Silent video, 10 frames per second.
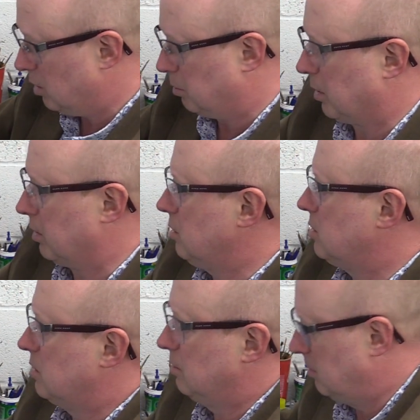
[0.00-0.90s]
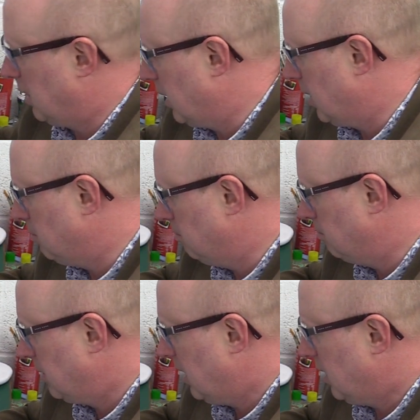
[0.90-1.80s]
two products.
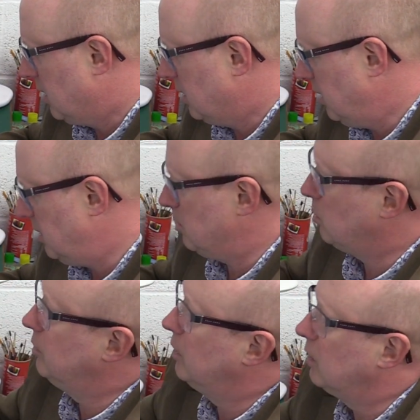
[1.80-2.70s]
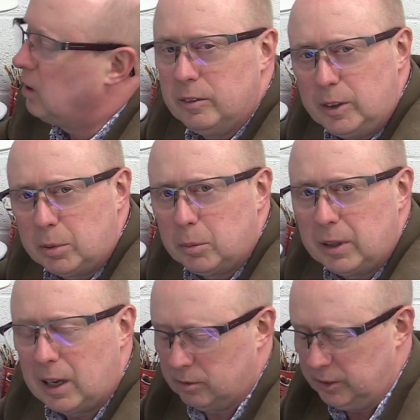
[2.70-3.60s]
This is one that a lot of you
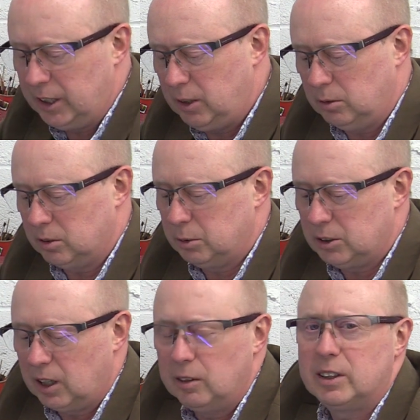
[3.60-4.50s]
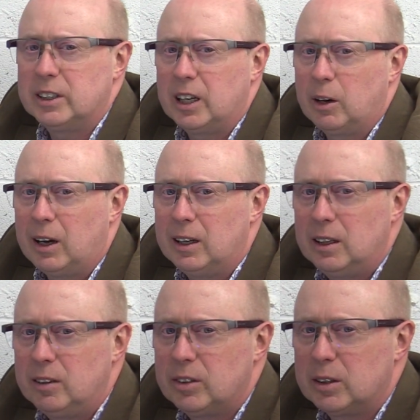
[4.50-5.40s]
probably haven't used, which I've had a go at,
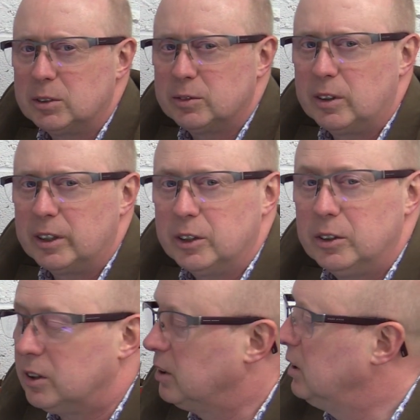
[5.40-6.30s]
and I found was very good.